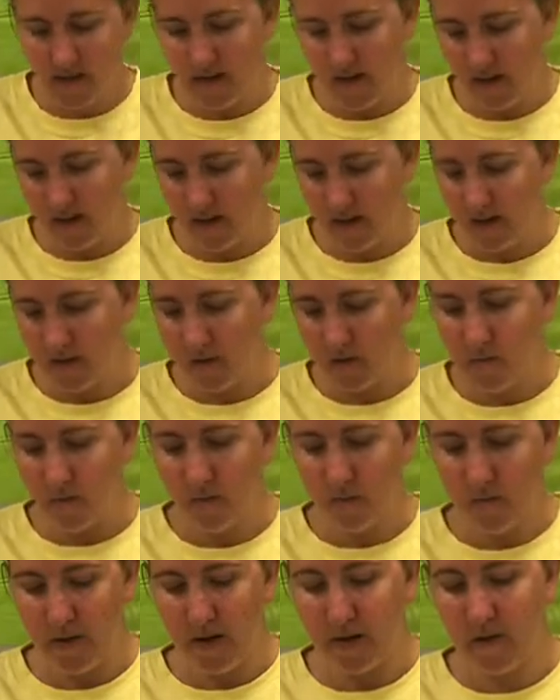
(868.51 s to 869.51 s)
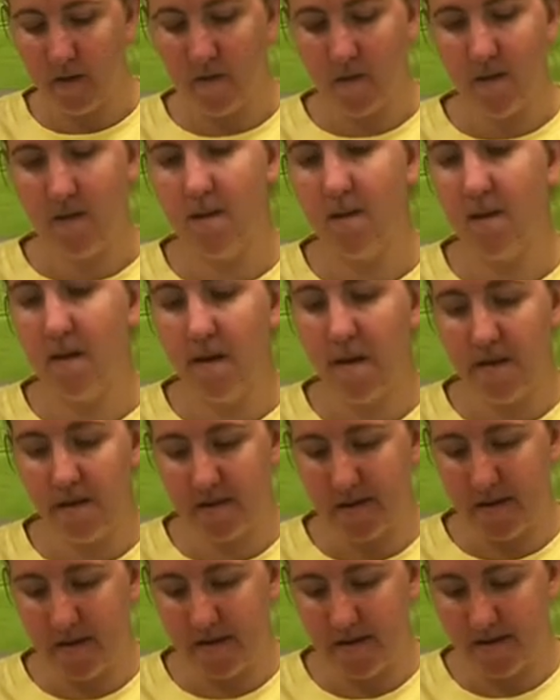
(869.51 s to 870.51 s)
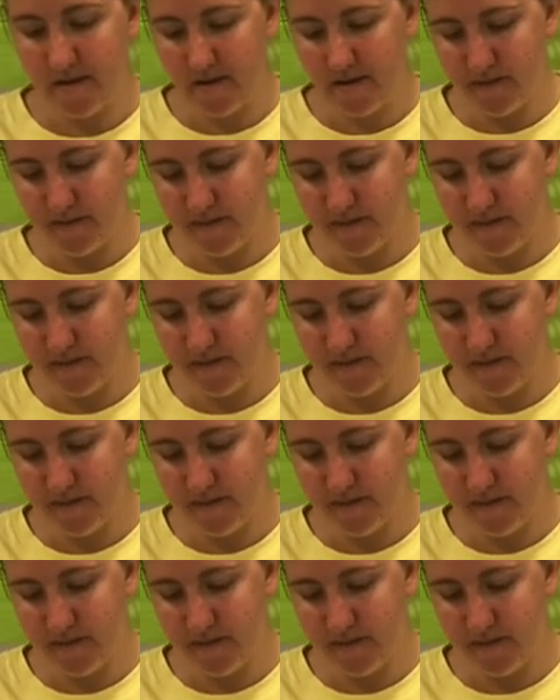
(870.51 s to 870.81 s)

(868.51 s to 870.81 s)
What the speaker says: and then go back over the other colors.